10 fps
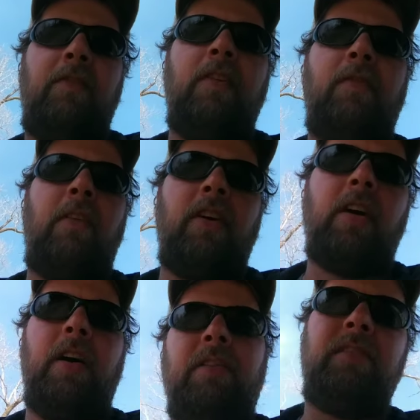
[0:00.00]
If you've
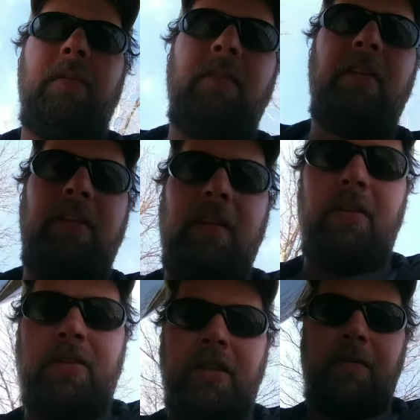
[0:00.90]
ever gone to some of the
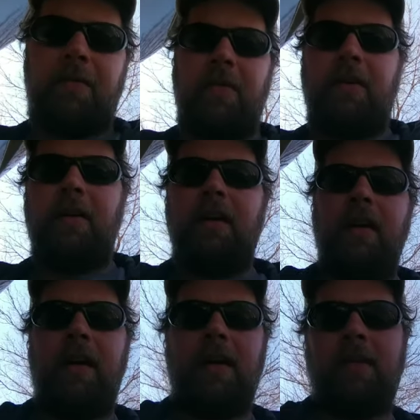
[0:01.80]
dealerships
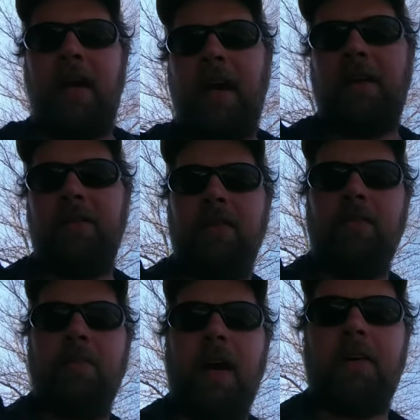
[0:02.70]
and they hand
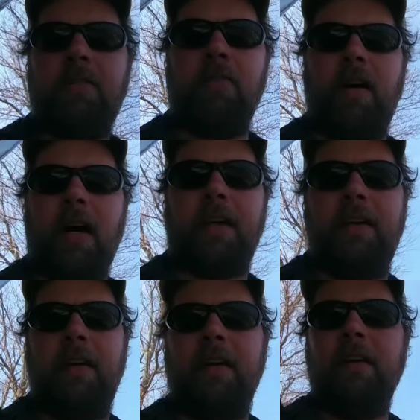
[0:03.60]
you a master
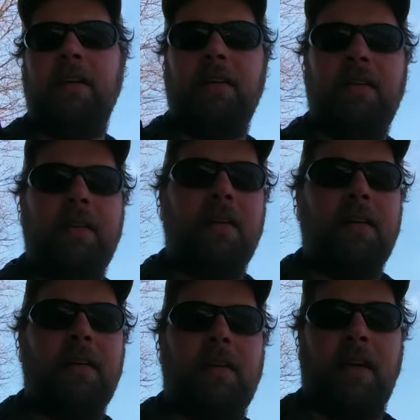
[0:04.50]
lock key,
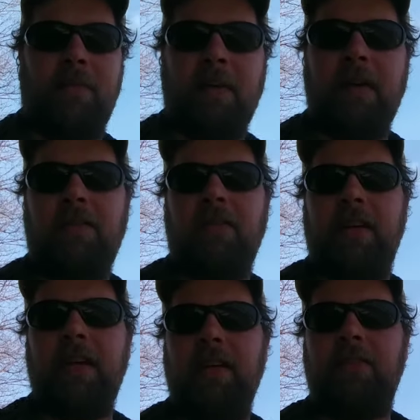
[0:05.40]
that's because
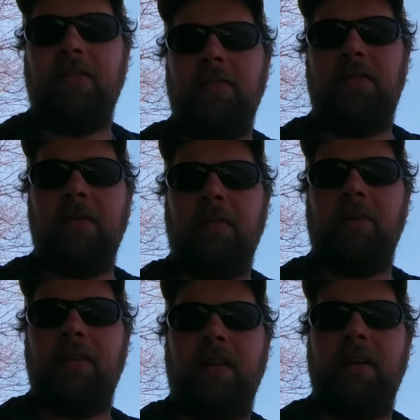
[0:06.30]
they're keyed so
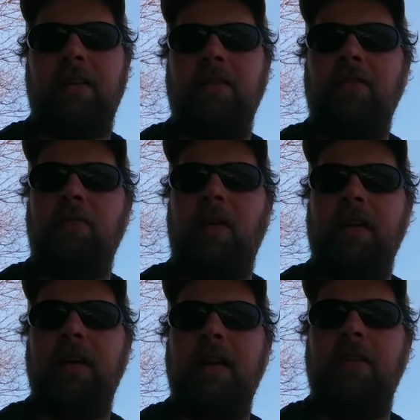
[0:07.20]
similar that they can use
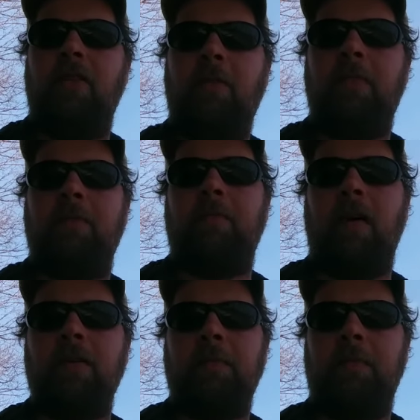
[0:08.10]
one key to
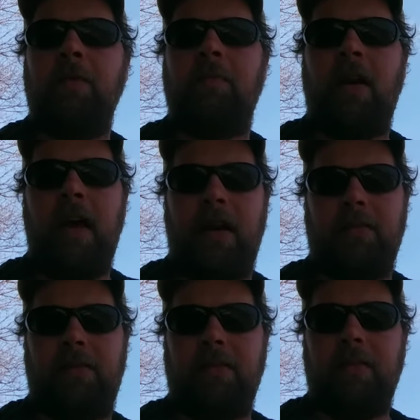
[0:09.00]
open multiple
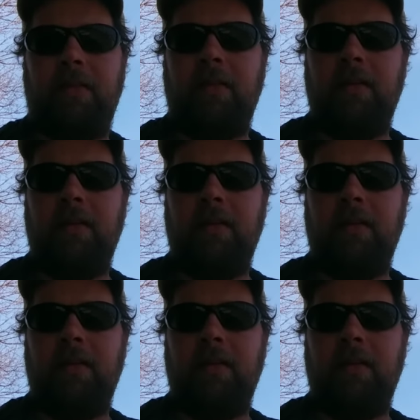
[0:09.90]
brands.